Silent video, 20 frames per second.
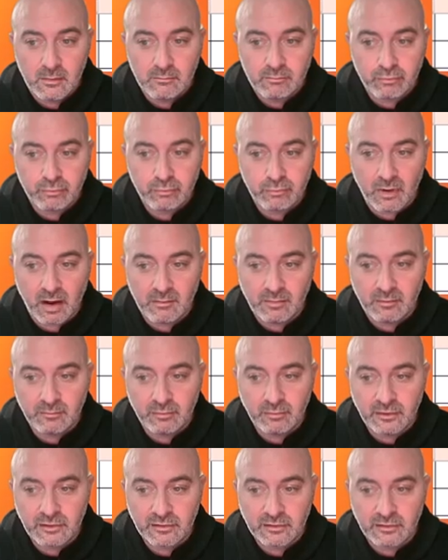
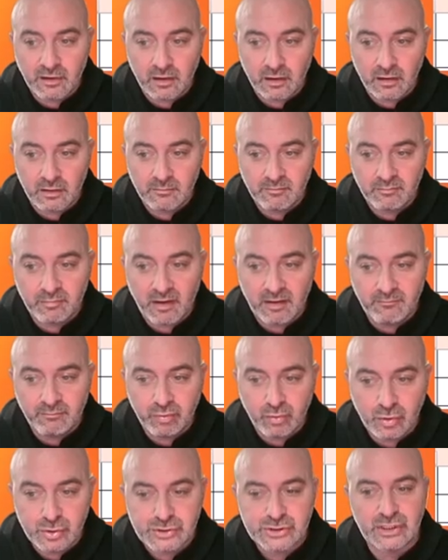probably start by
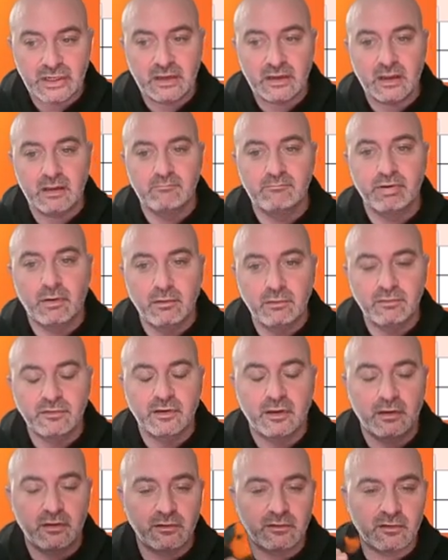pushing,
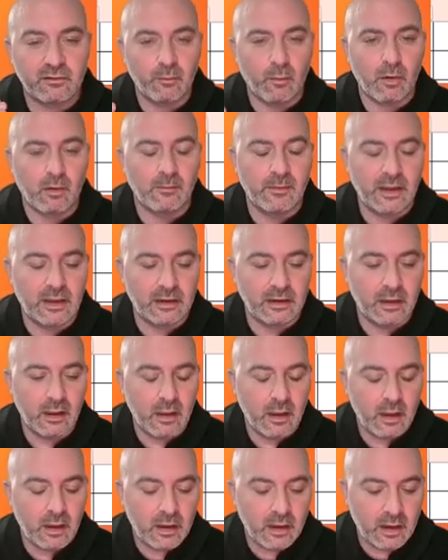imposing, swarming,
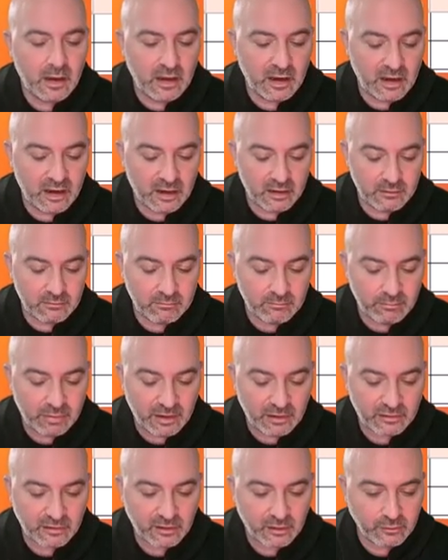and
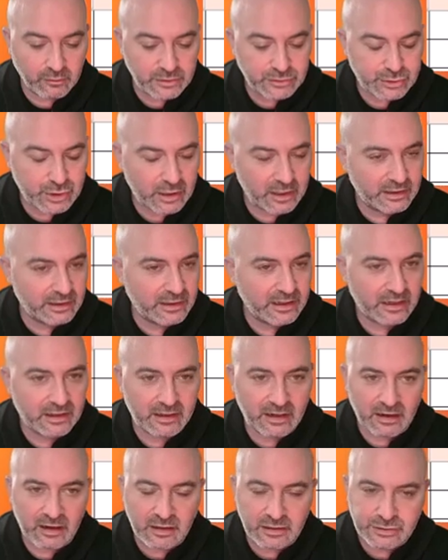basically drawing
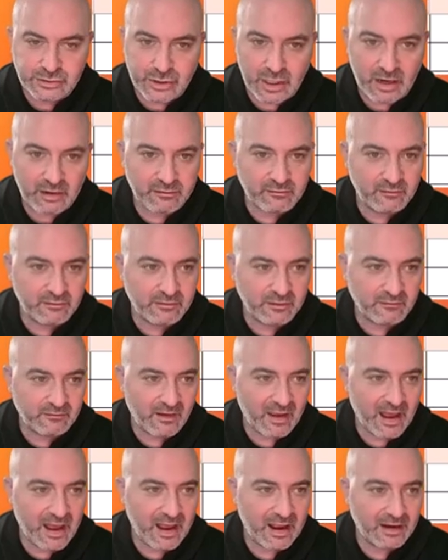out Andrasfi's
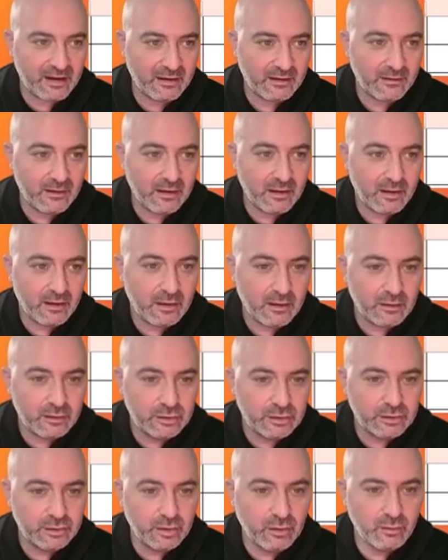attack
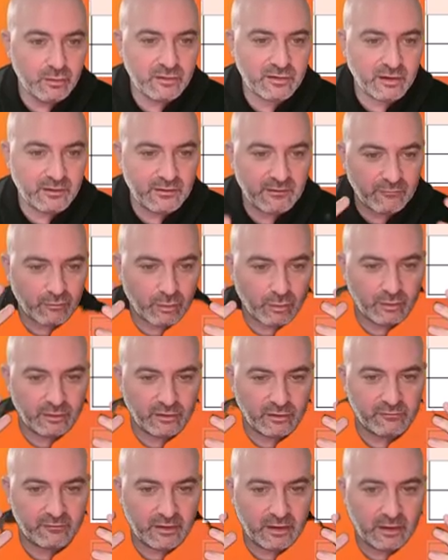using
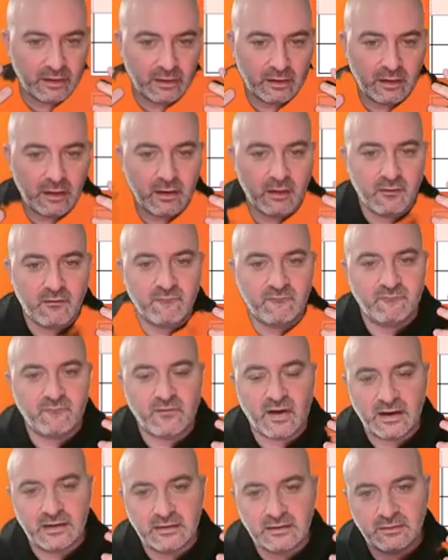Veroli's feet,
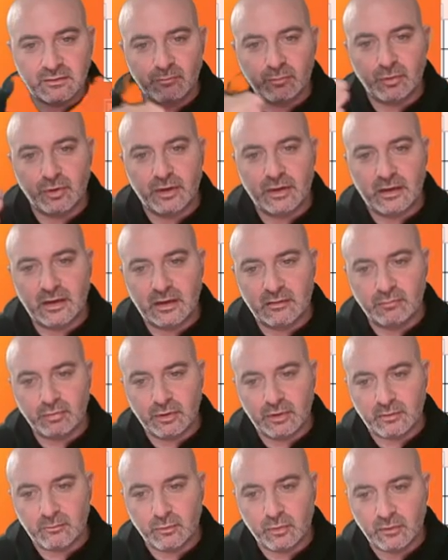finding the blade, and
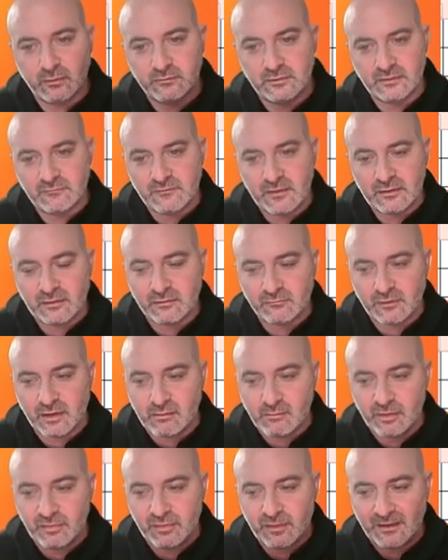playing more of a defensive
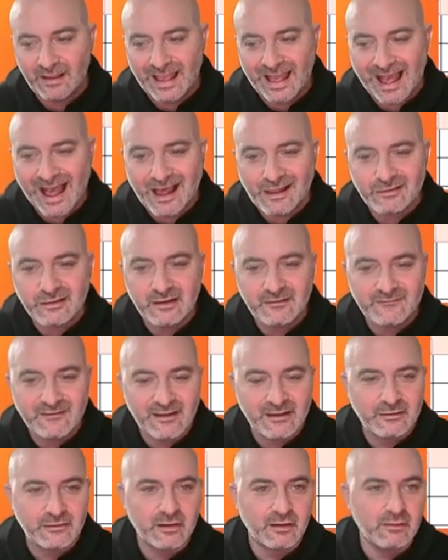game. I think as he
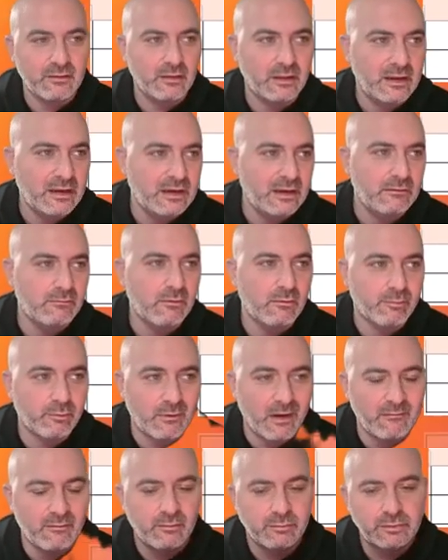takes a lead, he will
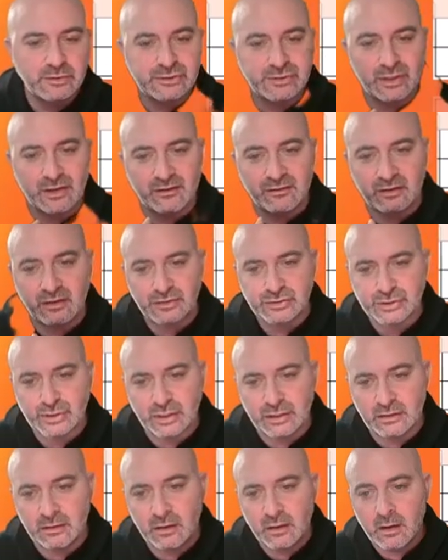probably
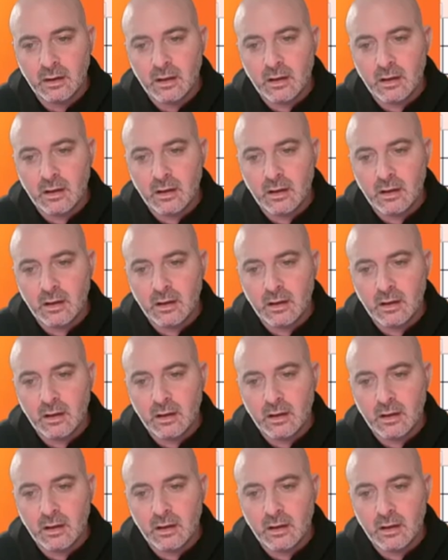transition